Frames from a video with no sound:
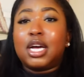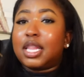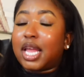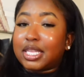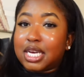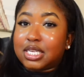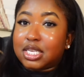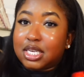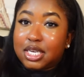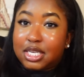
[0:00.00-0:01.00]
Like,
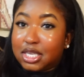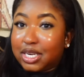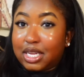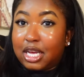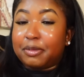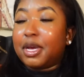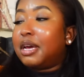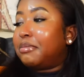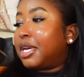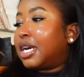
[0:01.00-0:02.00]
Tatcha, hit your girl up.
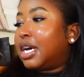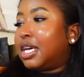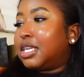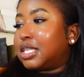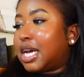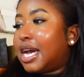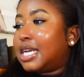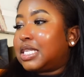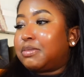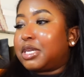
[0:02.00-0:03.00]
Because I
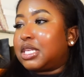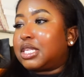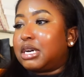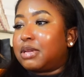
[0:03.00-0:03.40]
had to pick this up.